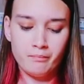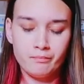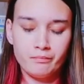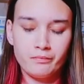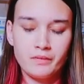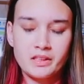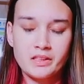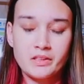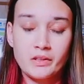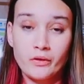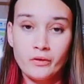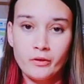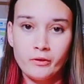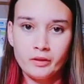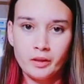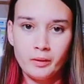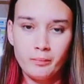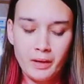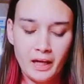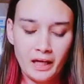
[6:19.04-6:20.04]
This could go
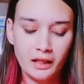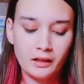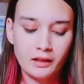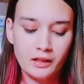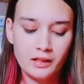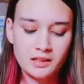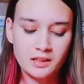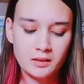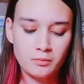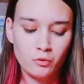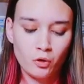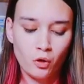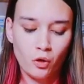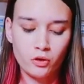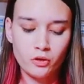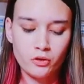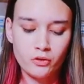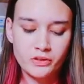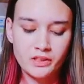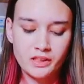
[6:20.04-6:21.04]
really badly because I'm not
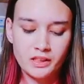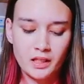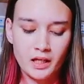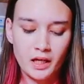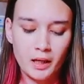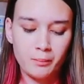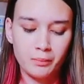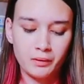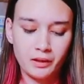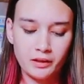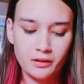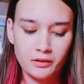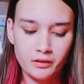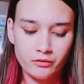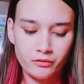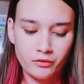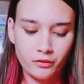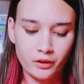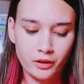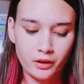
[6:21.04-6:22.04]
using a blender
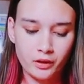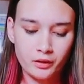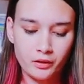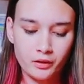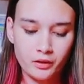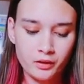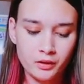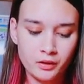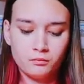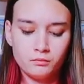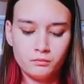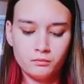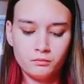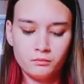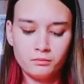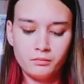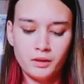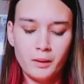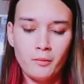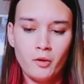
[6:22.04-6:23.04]
for it.
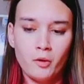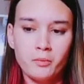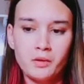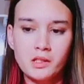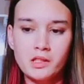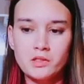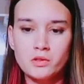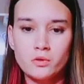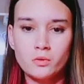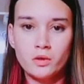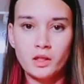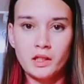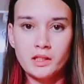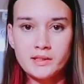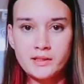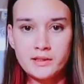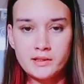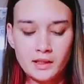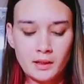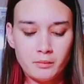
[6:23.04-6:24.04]
But I'm hoping it still
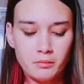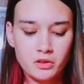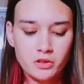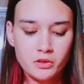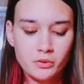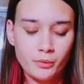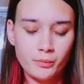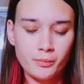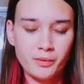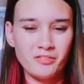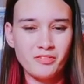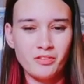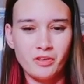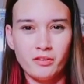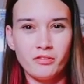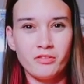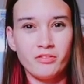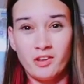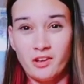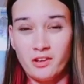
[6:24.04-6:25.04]
tastes the same. It just won't be very
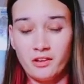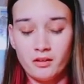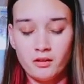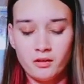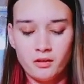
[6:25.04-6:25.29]
thick.